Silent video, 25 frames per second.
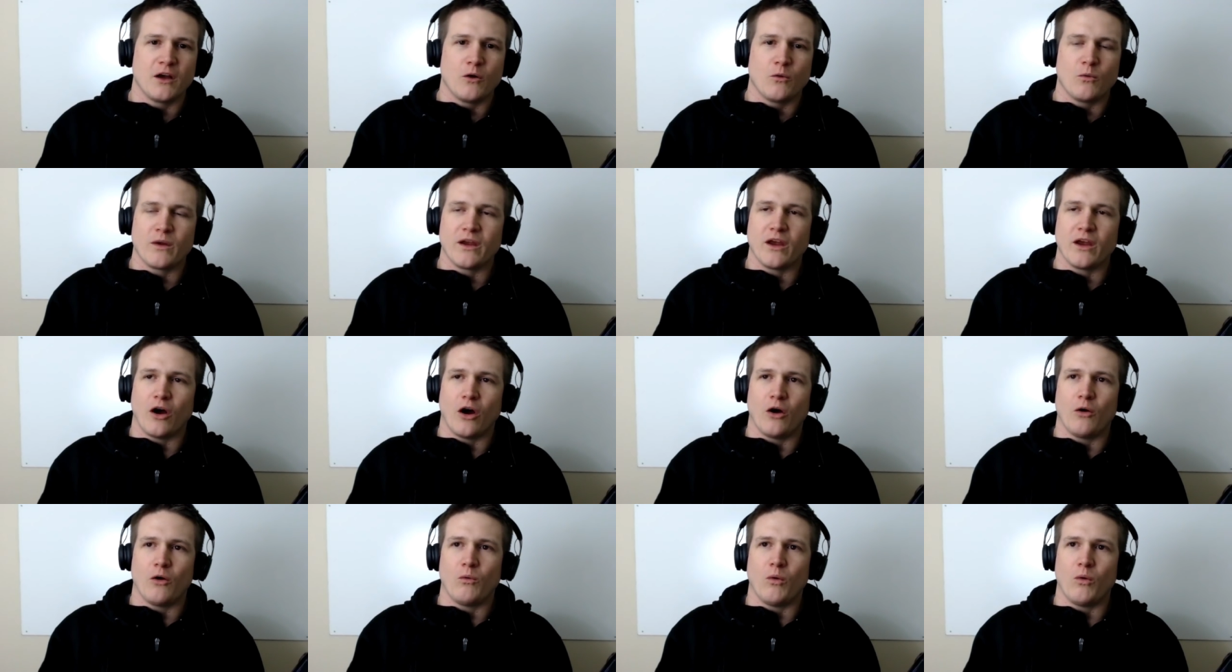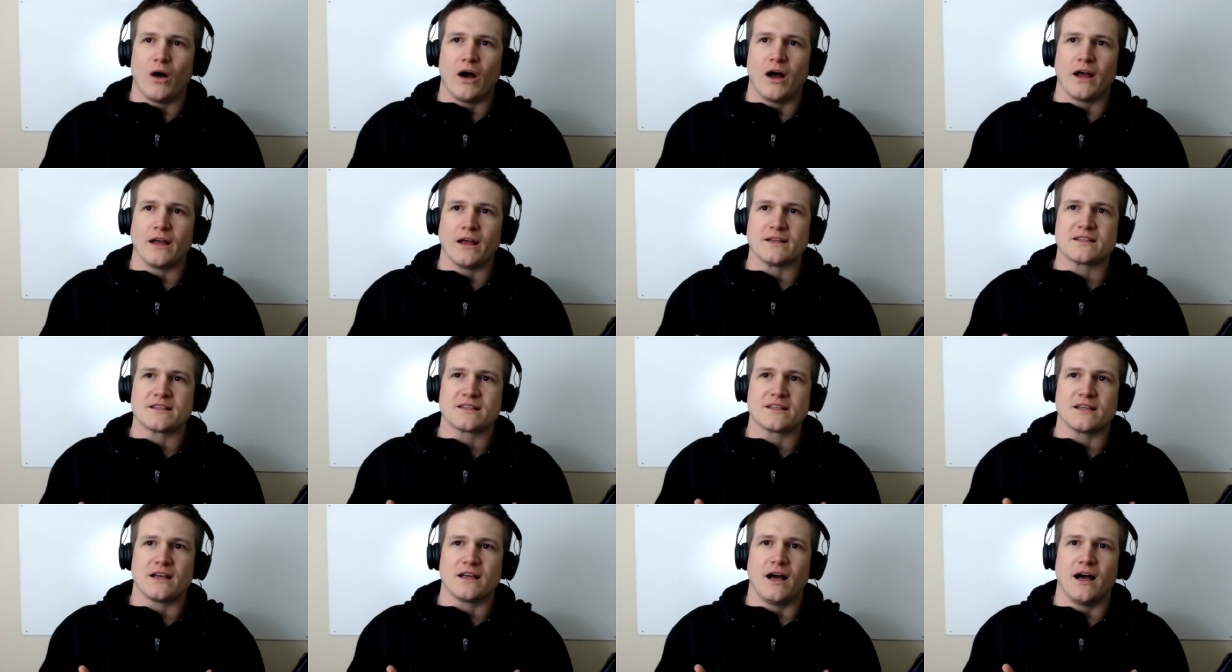We all want
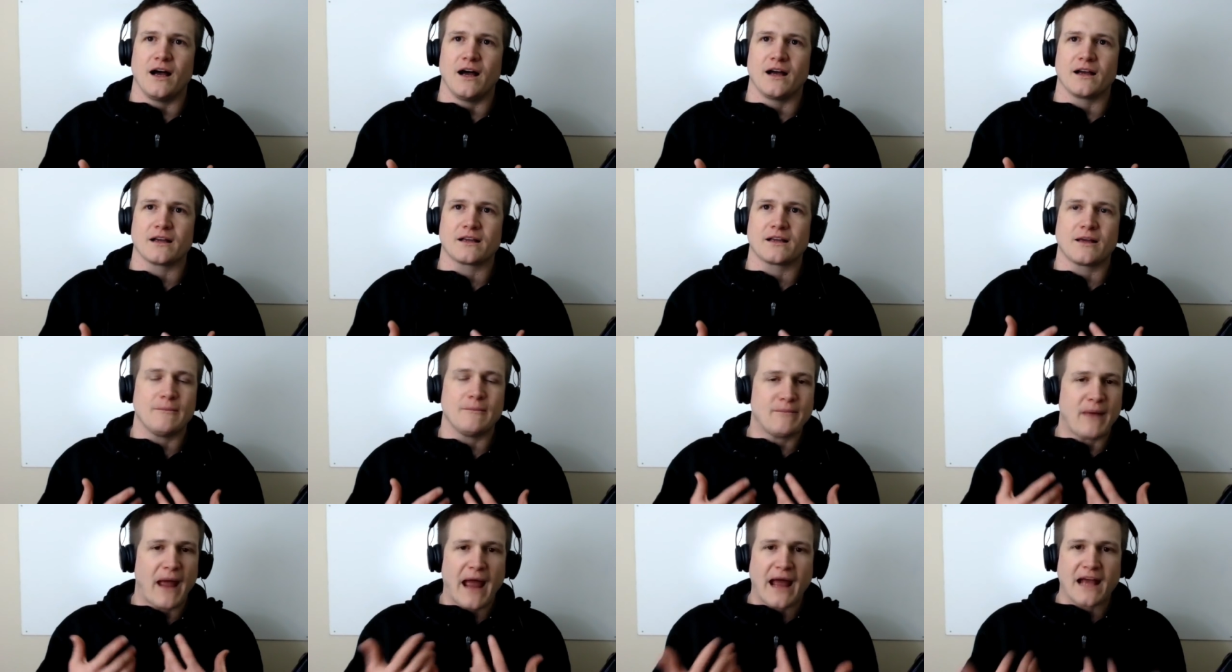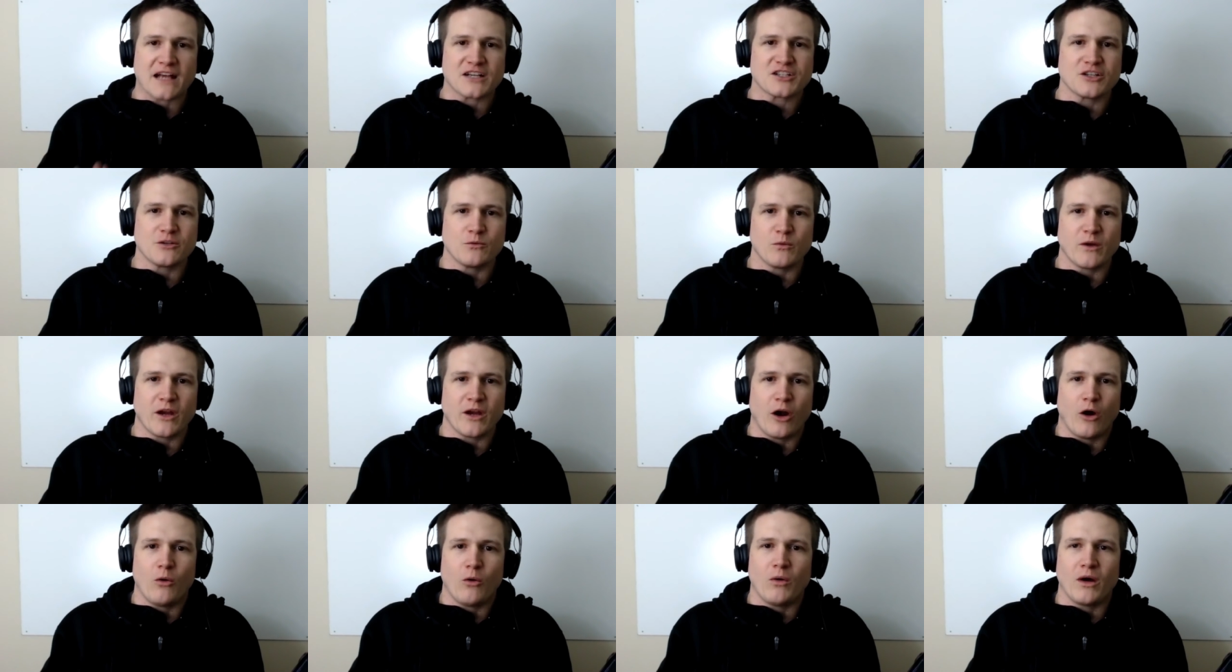uh, compassion.
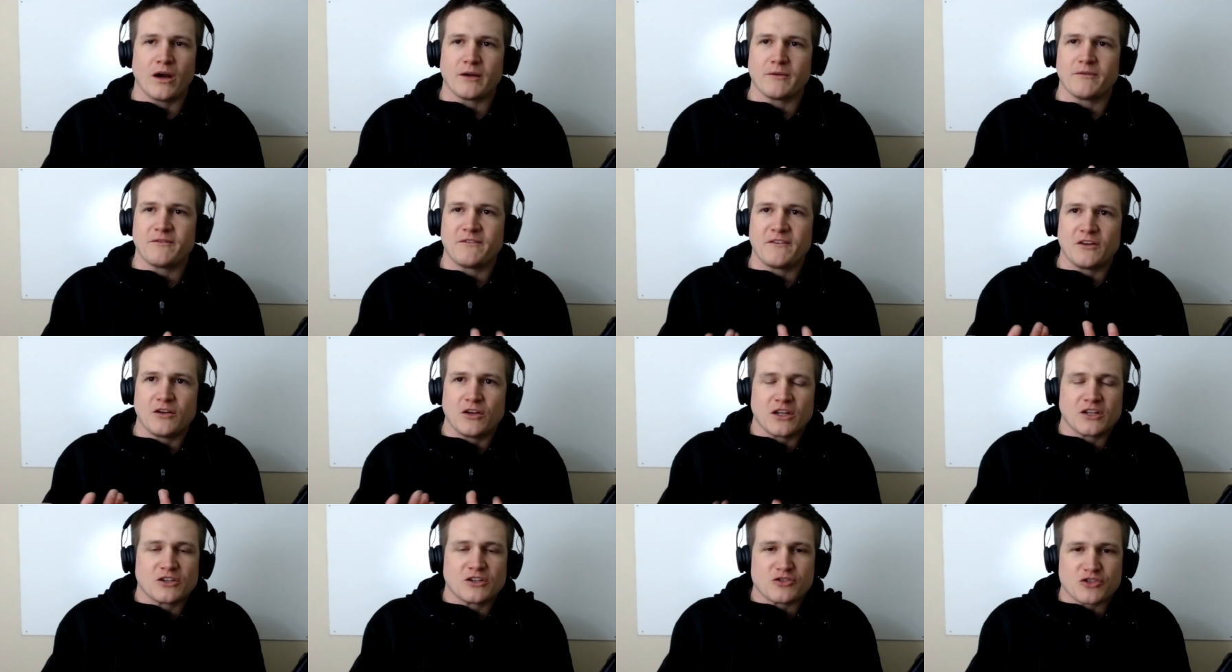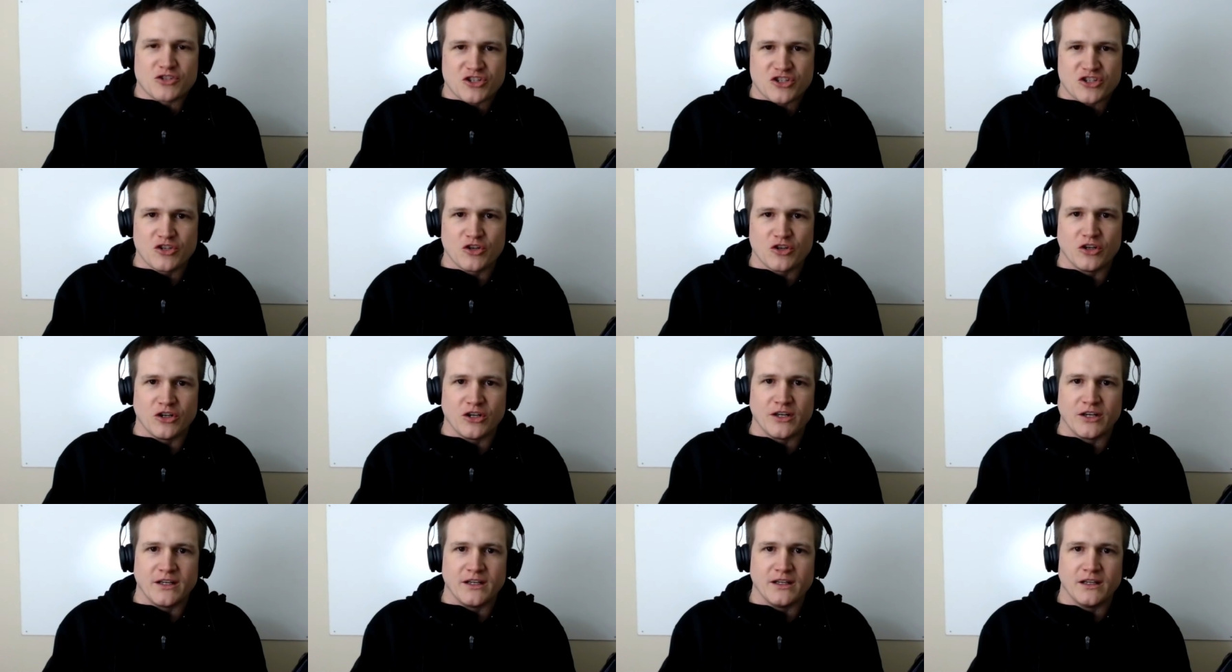We all want to feel
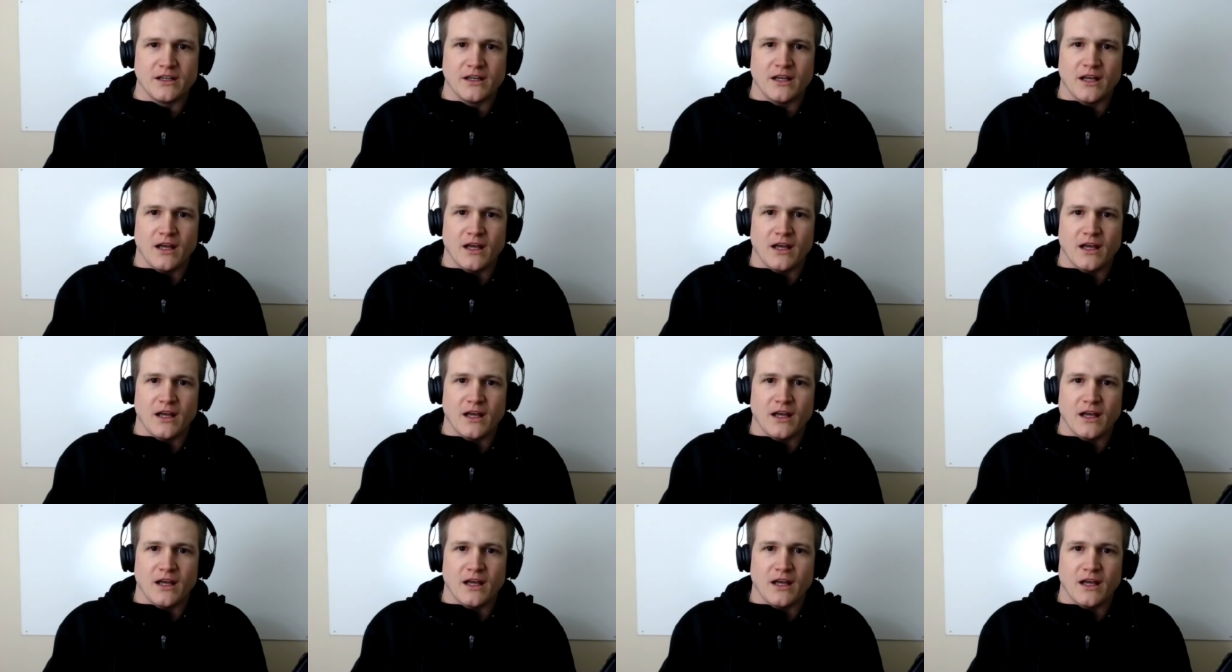understood.